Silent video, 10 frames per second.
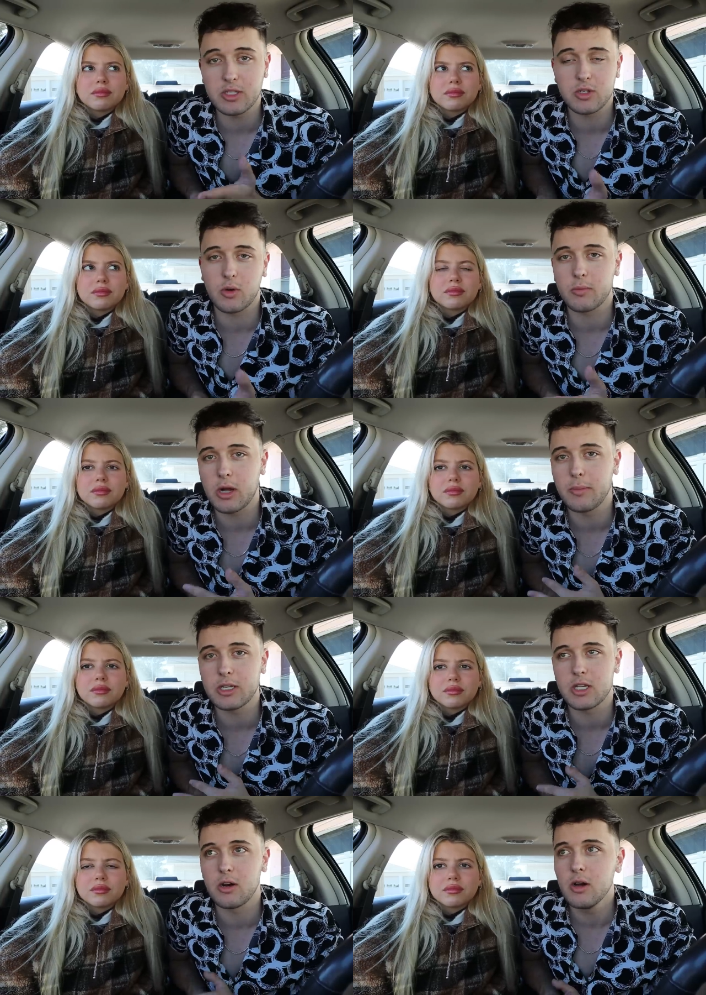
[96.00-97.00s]
Speaker 1: was a storm
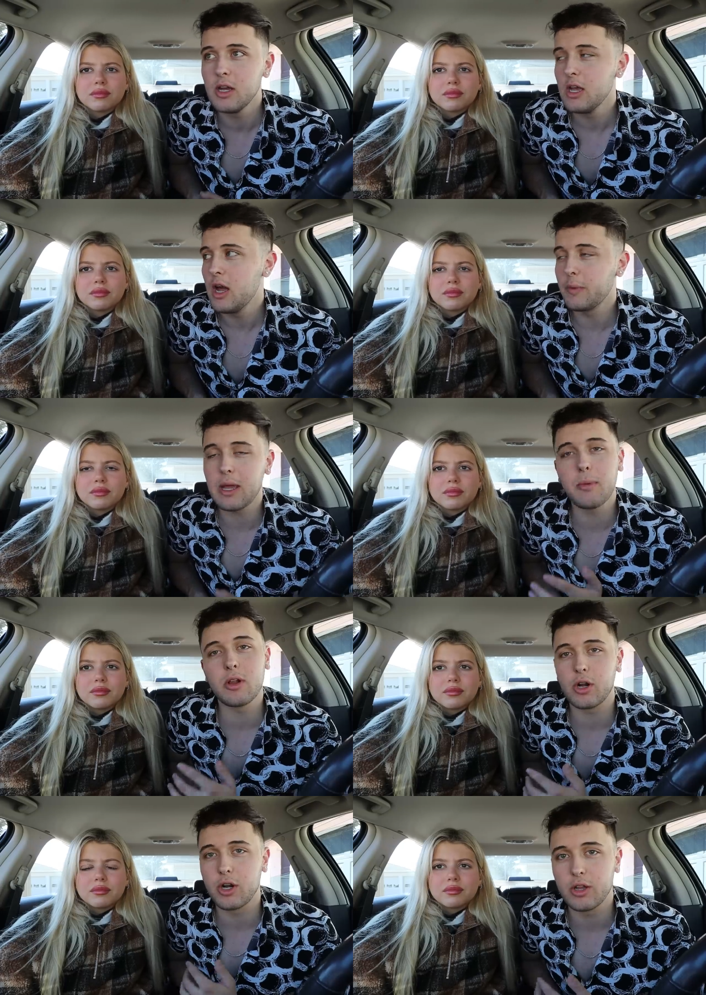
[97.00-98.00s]
coming, so we came a
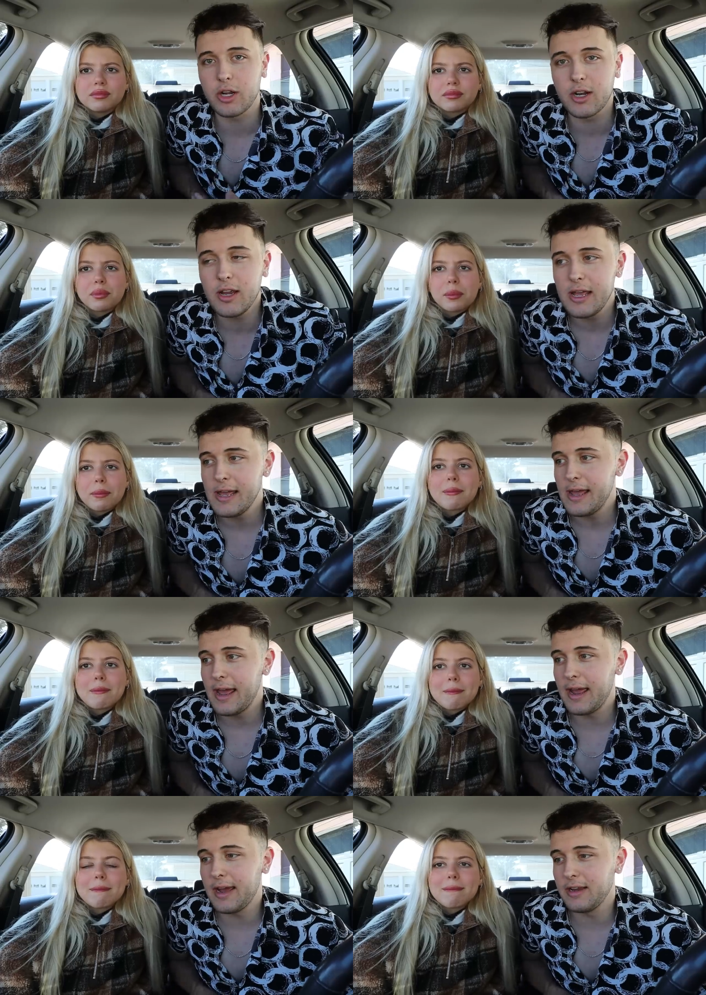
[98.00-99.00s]
little earlier,
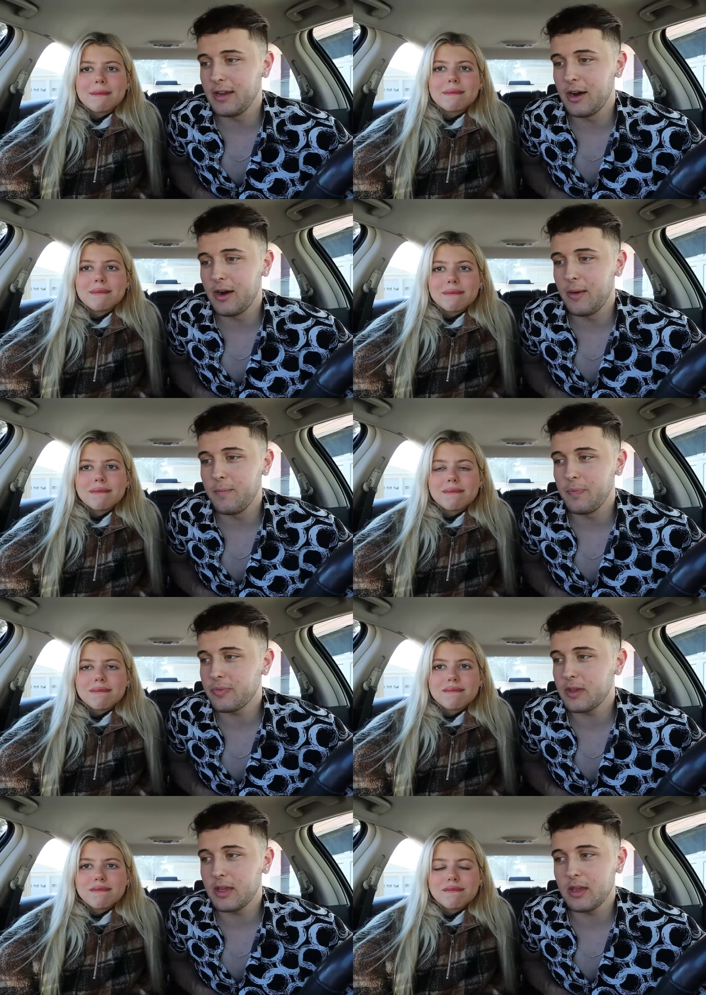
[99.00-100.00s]
and
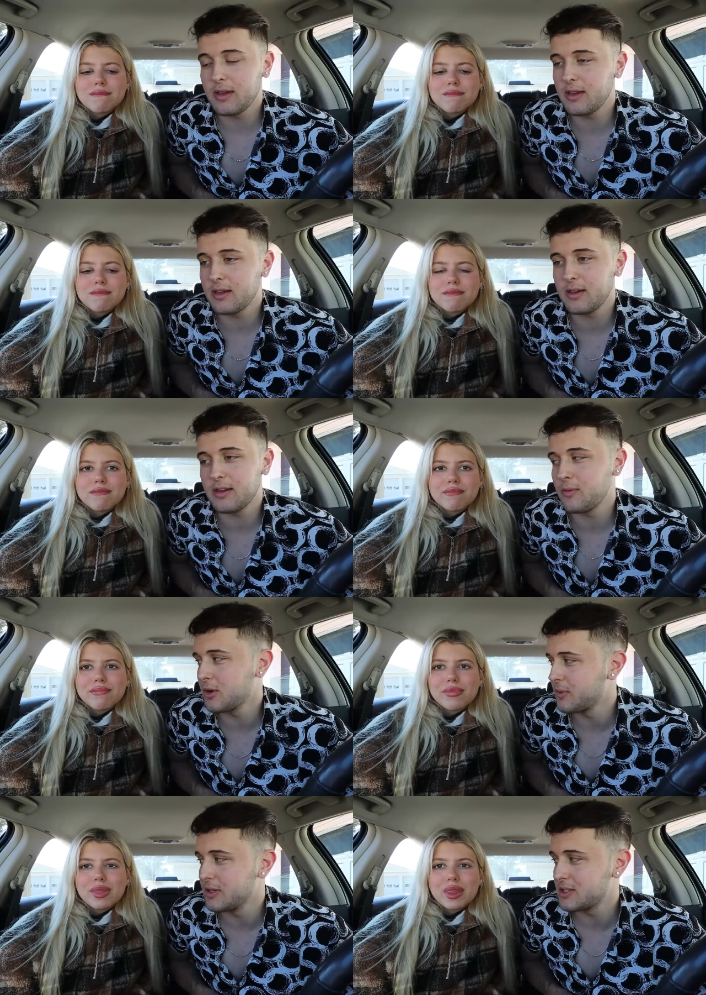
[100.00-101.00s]
um,
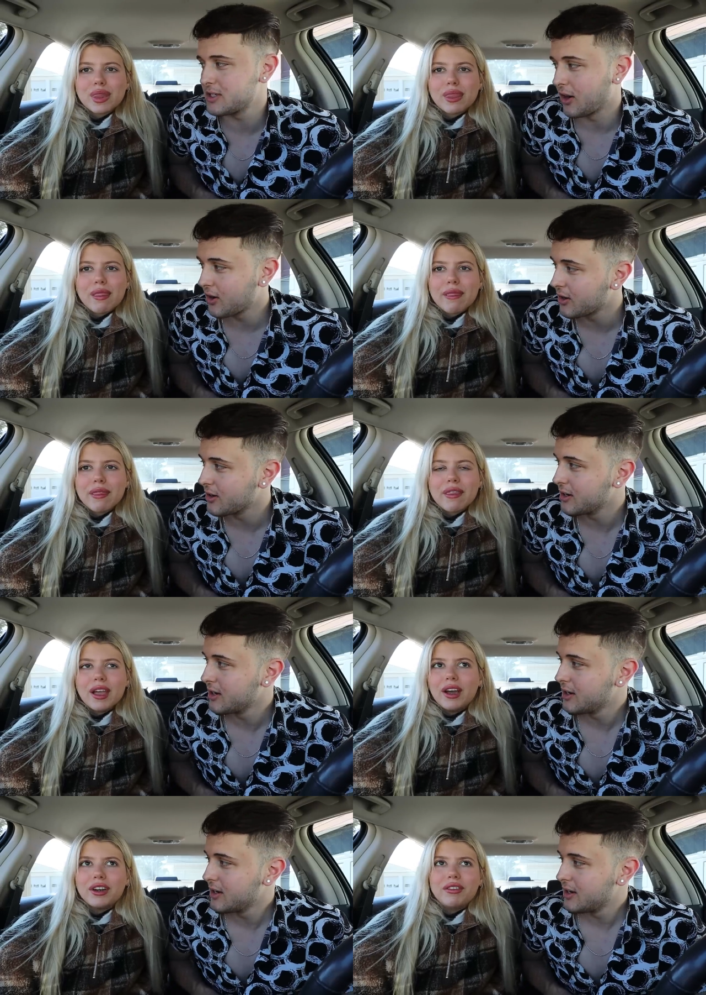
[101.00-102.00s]
where do we start?
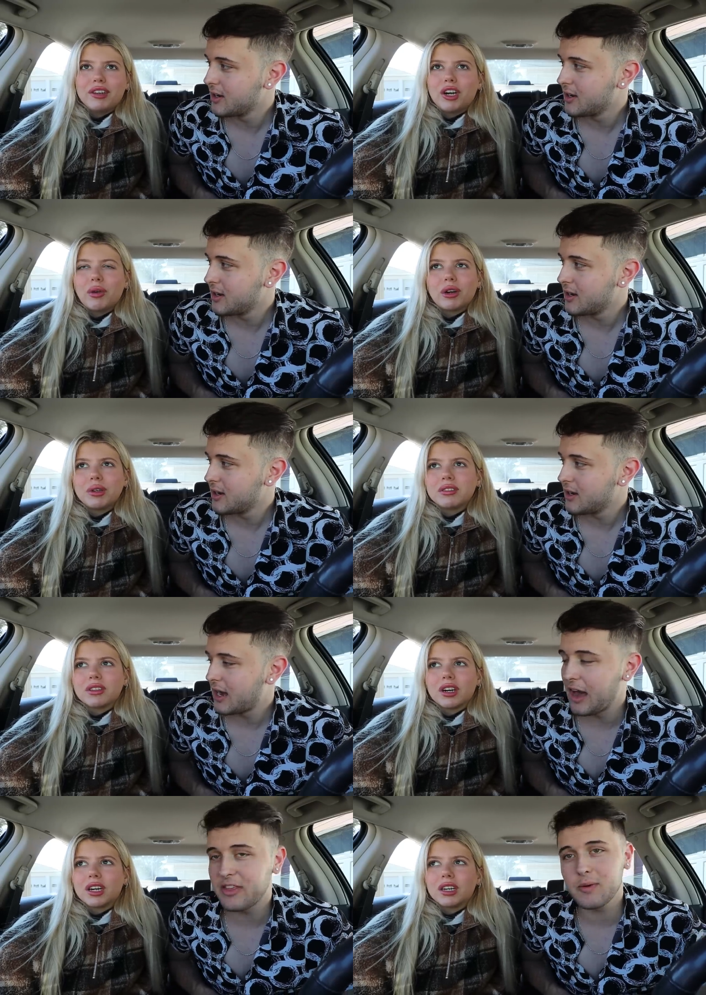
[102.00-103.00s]
Speaker 2: I don't even know where we
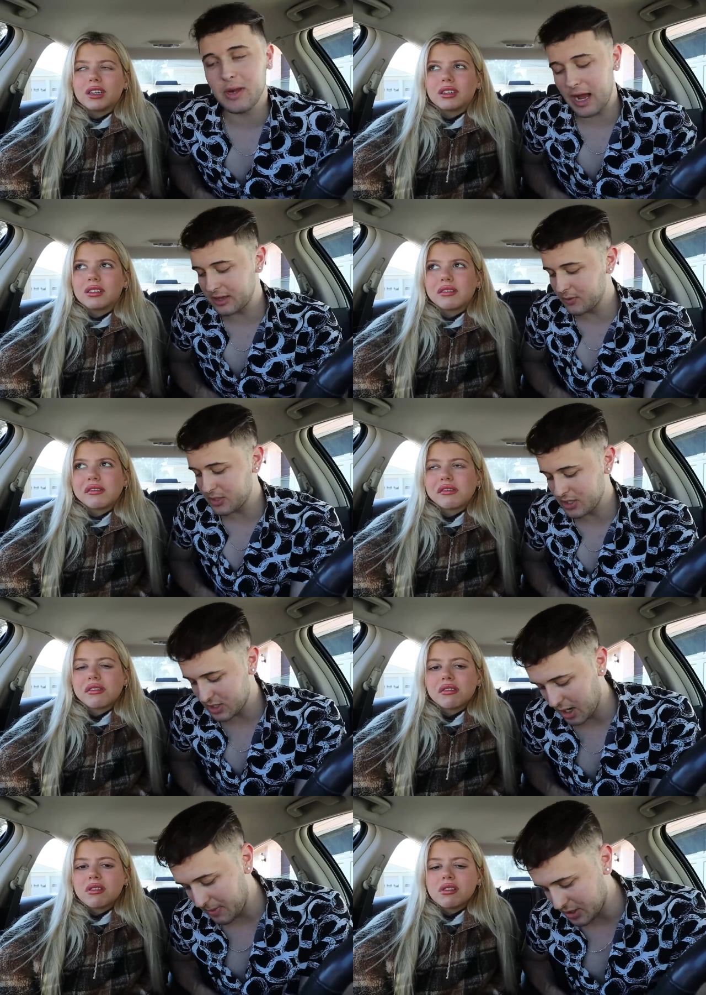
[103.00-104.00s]
start. I think
Speaker 1: we I think we
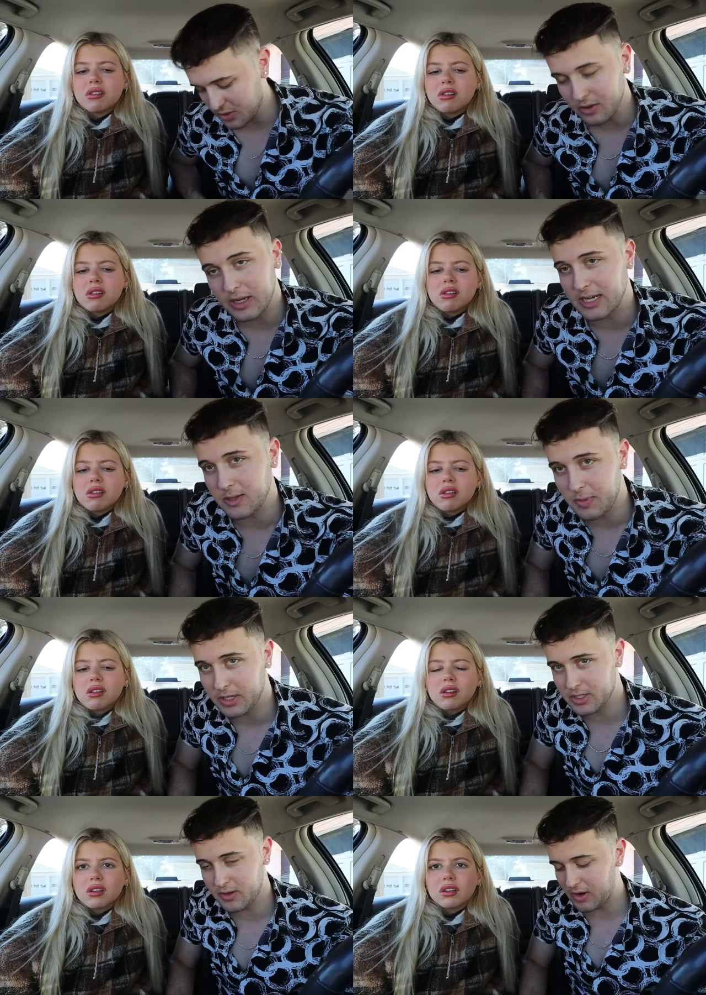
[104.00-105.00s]
should start by showing you guys the
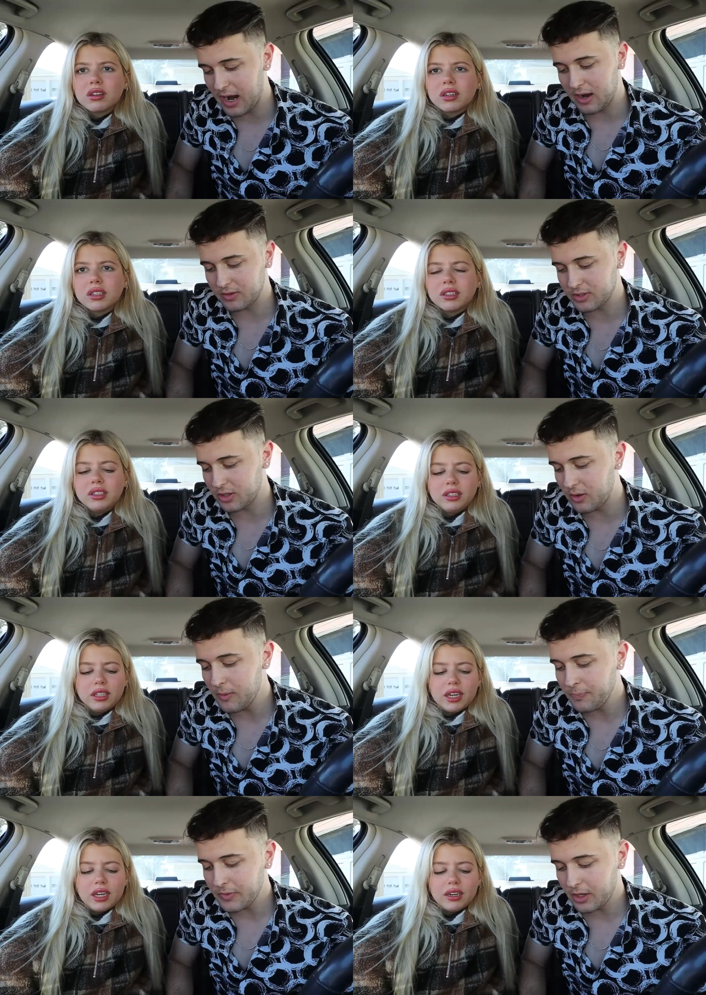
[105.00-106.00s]
pictures of our house. So
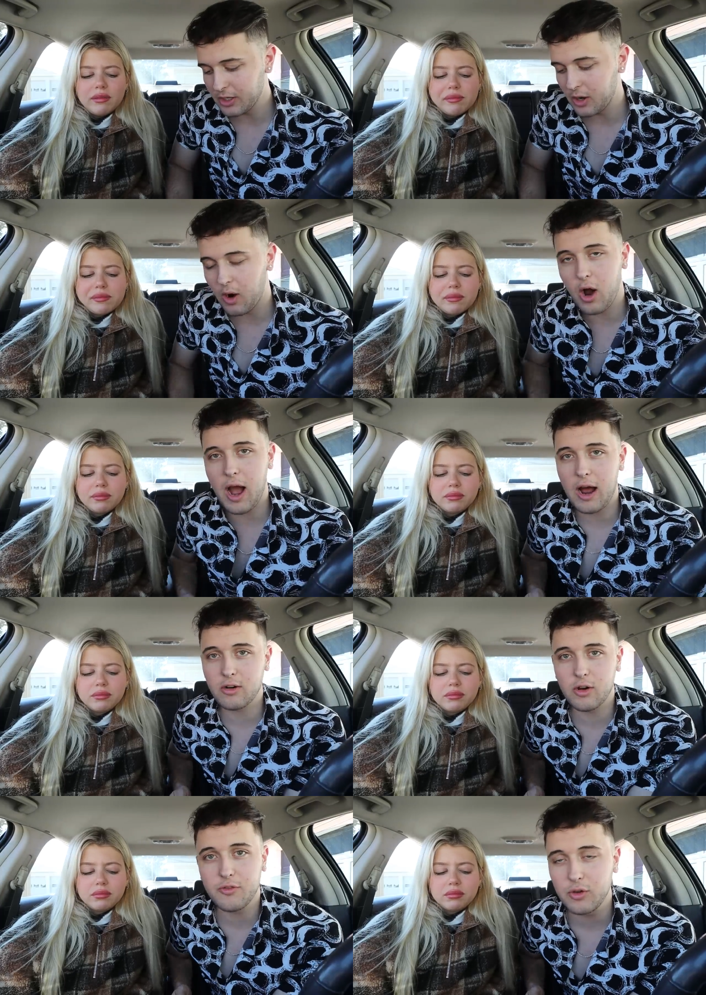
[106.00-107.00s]
yeah. you know, I
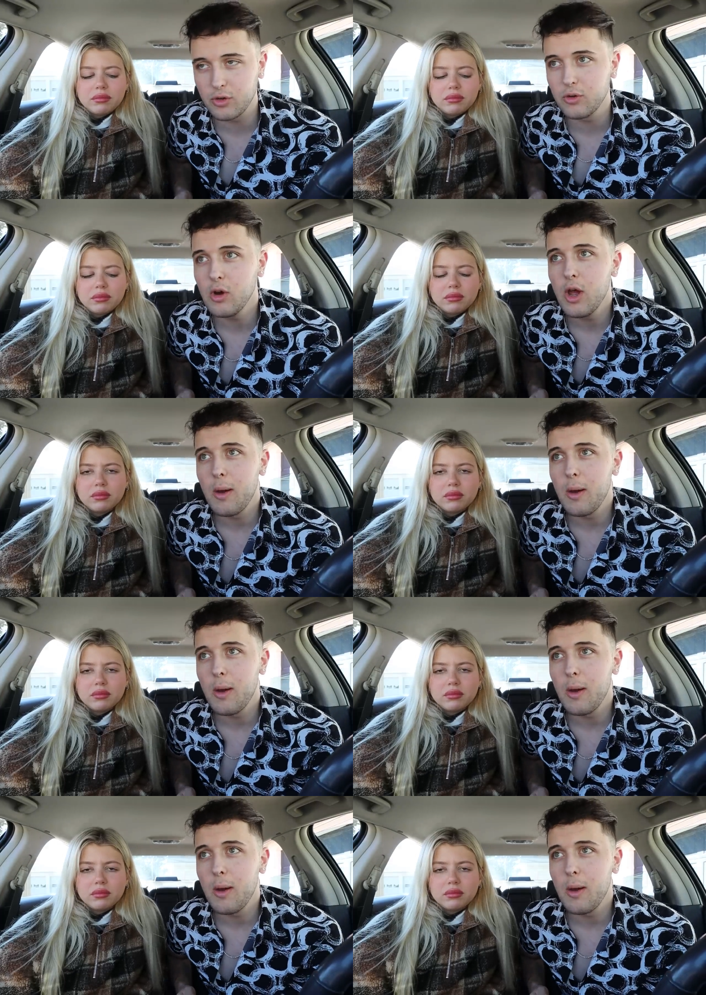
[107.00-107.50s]
don't know if you knew,